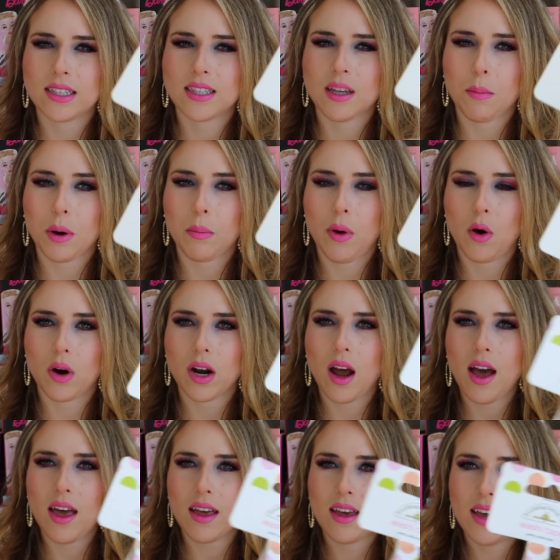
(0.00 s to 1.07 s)
summer polka
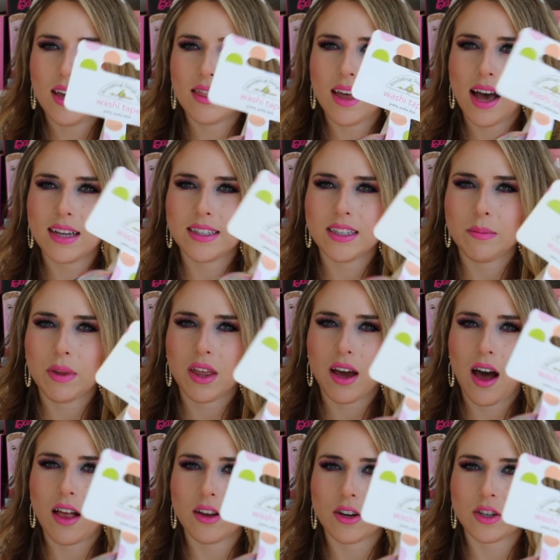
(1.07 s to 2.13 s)
dot that has some of the
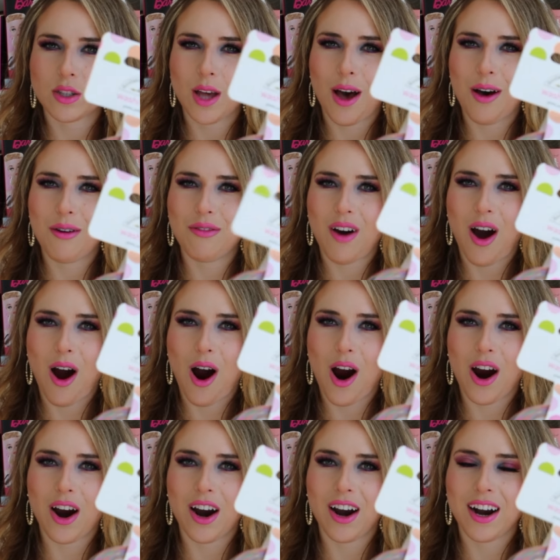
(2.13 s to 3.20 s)
colors of
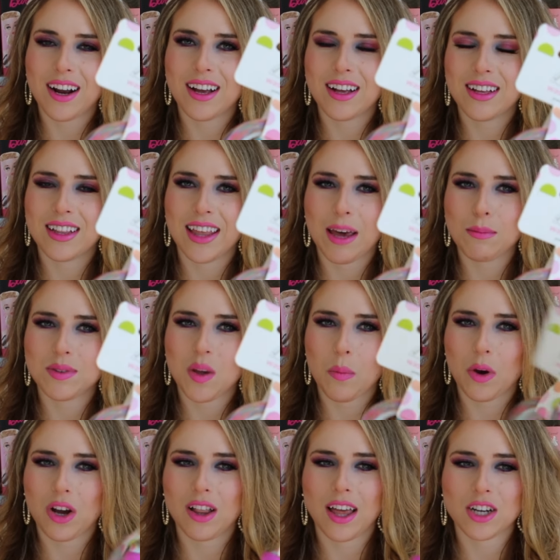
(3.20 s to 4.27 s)
our Glam
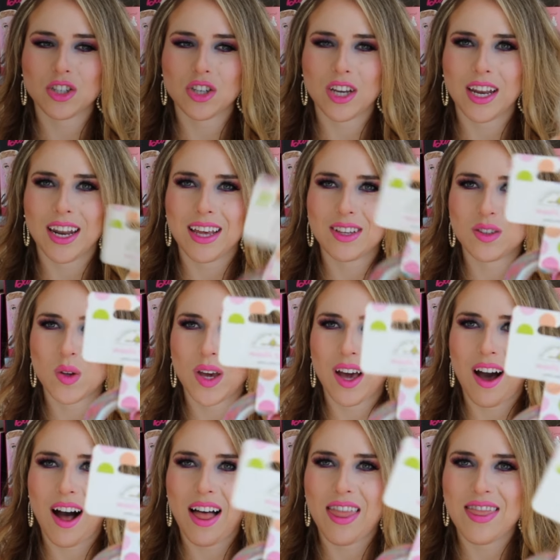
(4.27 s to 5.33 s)
Summer collection in it. So I
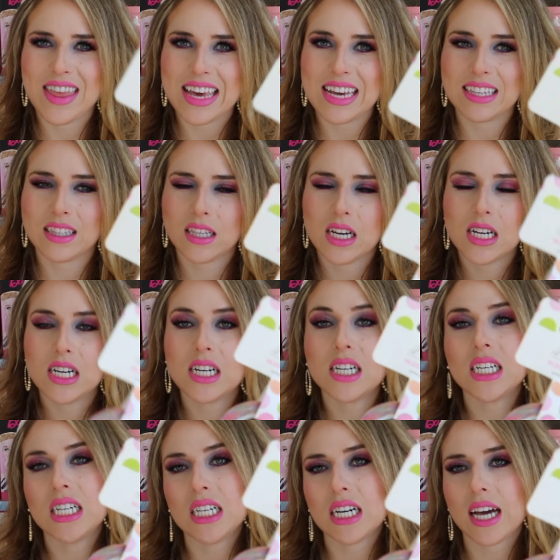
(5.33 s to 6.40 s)
got these.
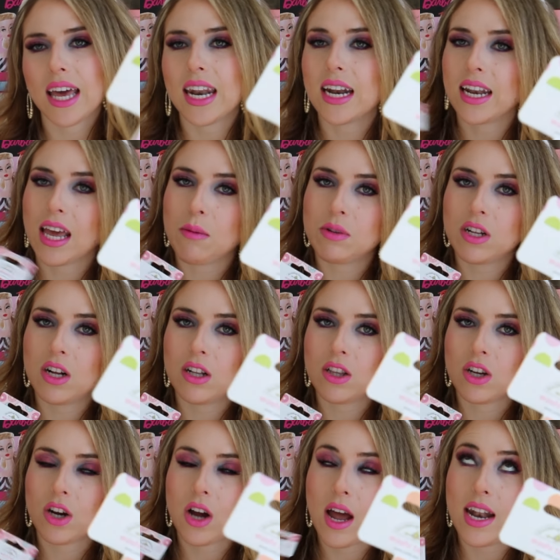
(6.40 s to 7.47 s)
Oh, an
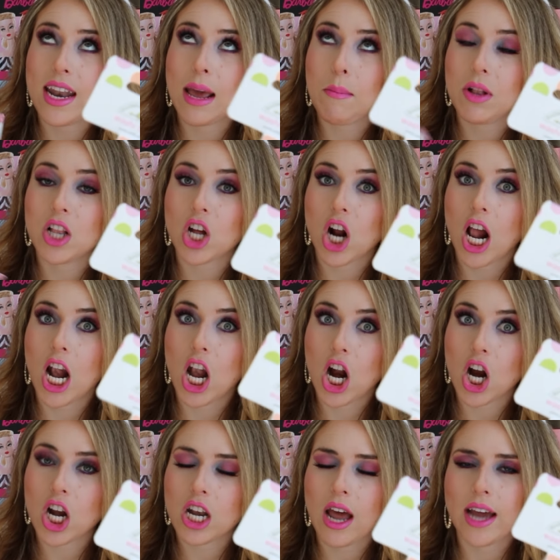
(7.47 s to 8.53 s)
enabler
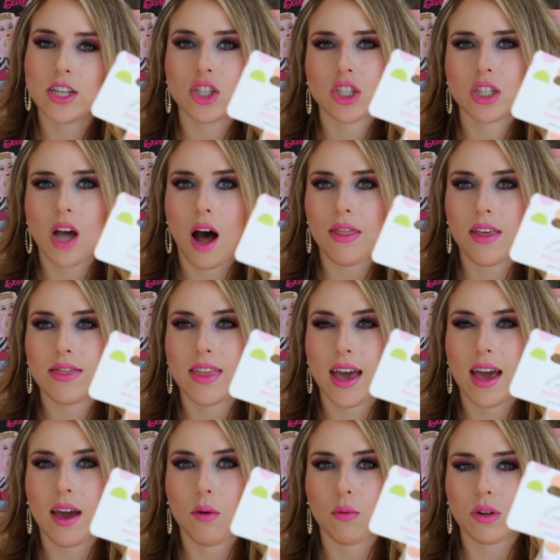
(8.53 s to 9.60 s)
alert. I just saw that
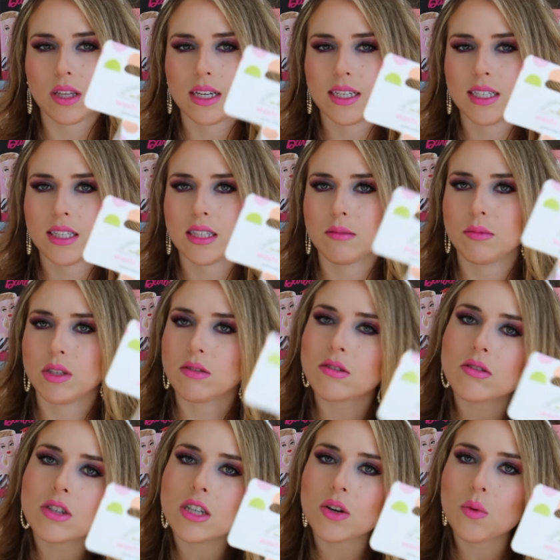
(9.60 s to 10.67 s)
they released some
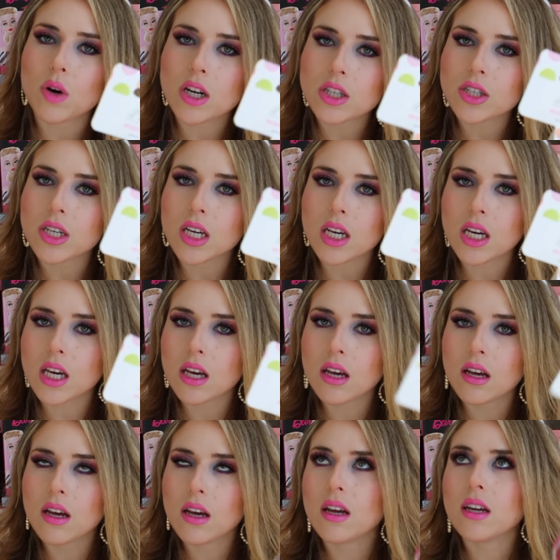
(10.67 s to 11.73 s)
unicorn washi.
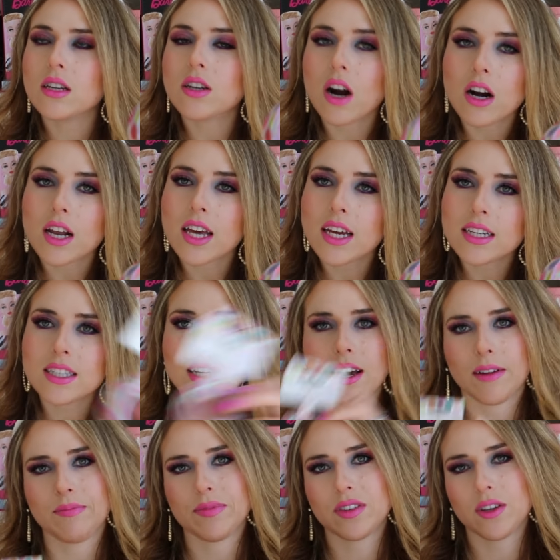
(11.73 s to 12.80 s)
Darn it.
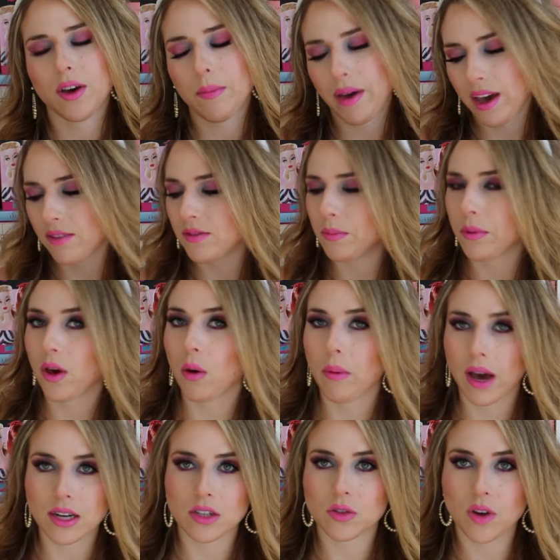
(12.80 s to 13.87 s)
So I might have to go
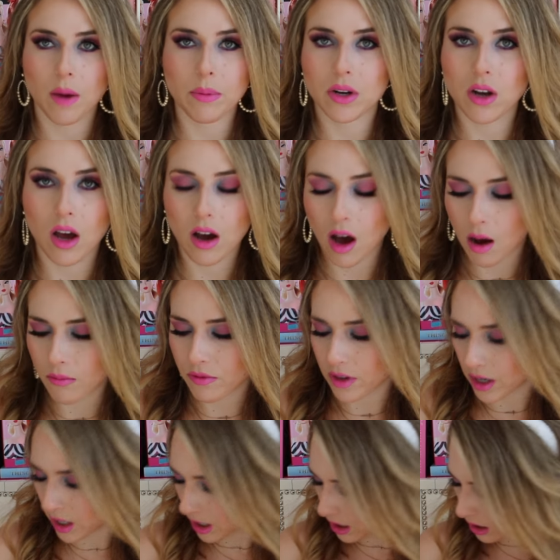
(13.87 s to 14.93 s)
back to scrapbook.com
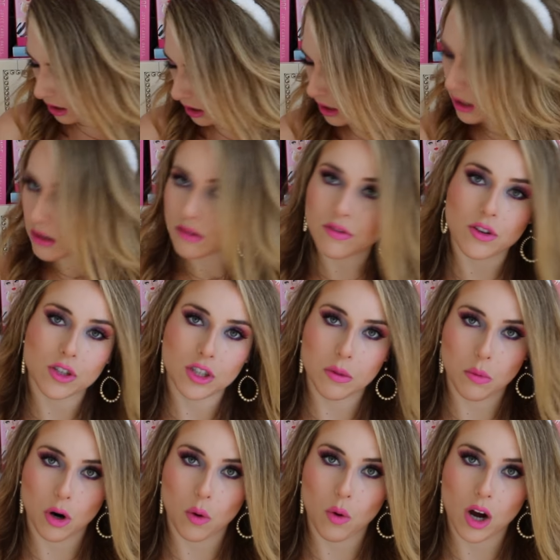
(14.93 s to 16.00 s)
for some
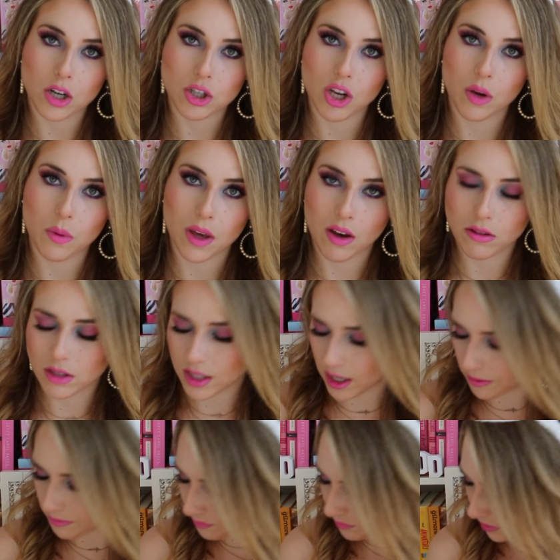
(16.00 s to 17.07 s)
more washi. We gonna
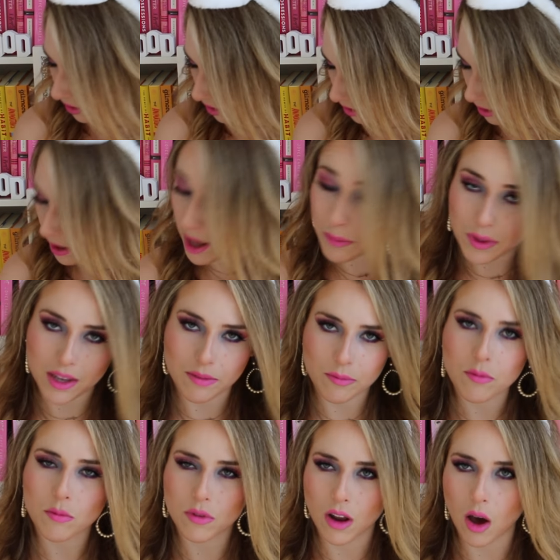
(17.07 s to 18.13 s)
see. I mean,
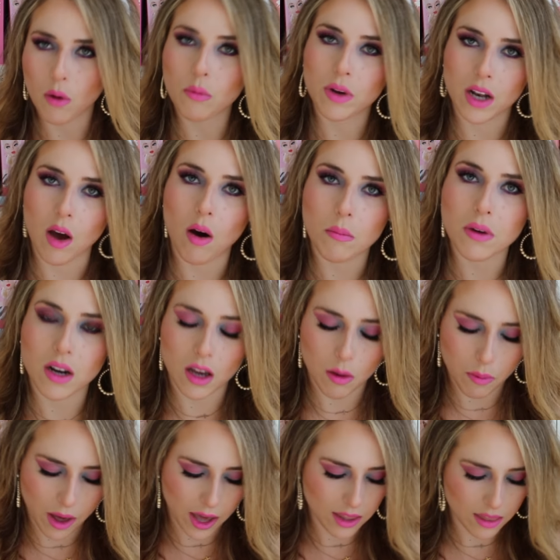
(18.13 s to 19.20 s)
no, we know I'm gonna go
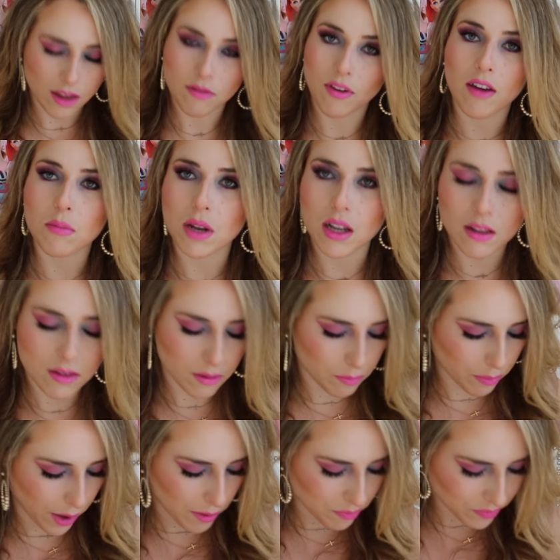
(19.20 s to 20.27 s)
buy it in like 5 minutes,
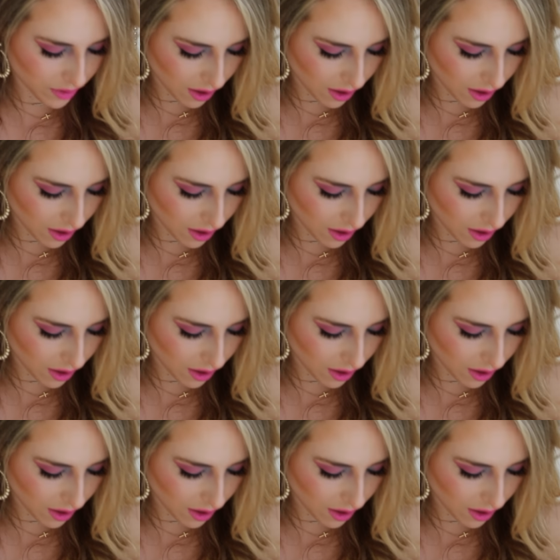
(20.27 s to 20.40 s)
but